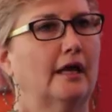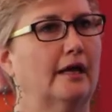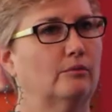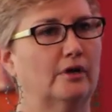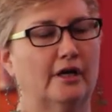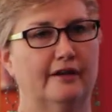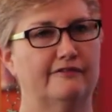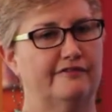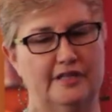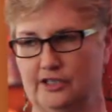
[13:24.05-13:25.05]
And when I
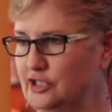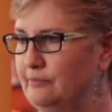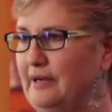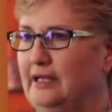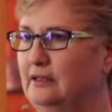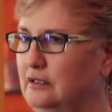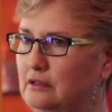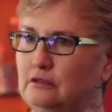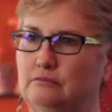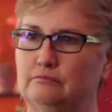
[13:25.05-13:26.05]
finished my
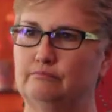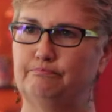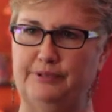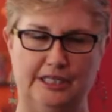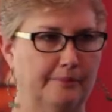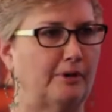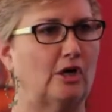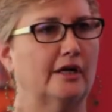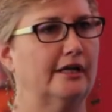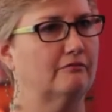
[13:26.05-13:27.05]
little pity
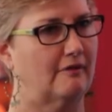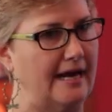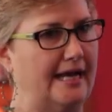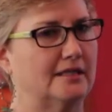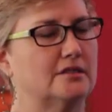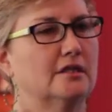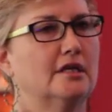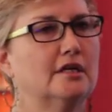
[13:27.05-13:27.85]
party rant,